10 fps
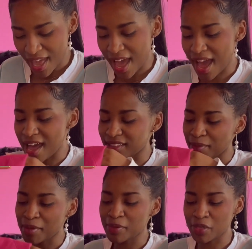And that
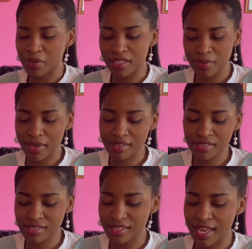might be you. Anyway, this
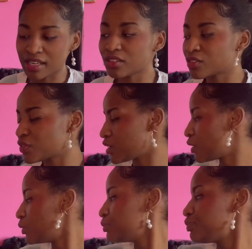is the end of the
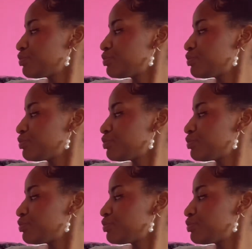video.